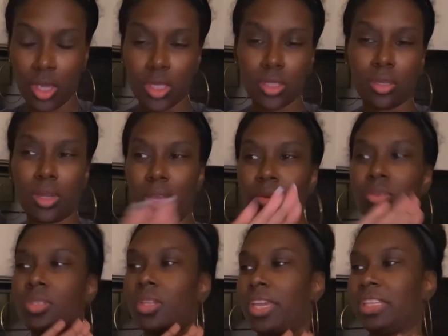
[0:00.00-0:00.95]
So I
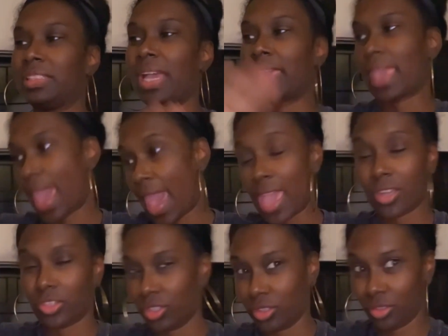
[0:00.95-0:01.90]
was like
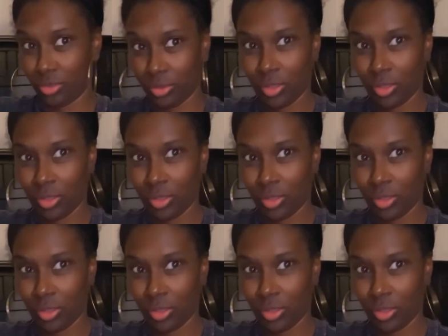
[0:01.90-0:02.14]
diagonal